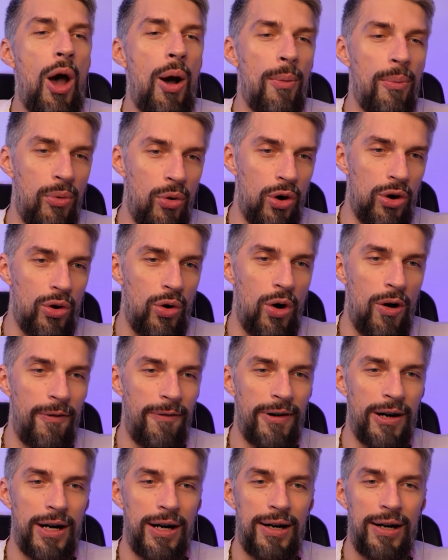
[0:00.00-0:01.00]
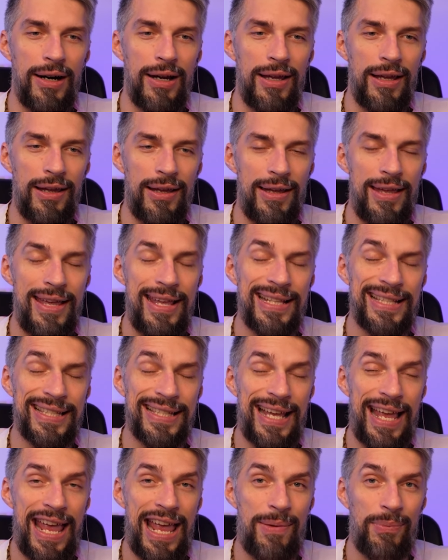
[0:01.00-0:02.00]
Moreover,
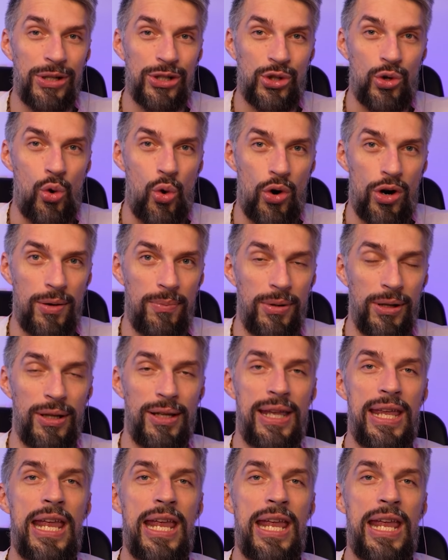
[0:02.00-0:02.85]
its aim is horrible.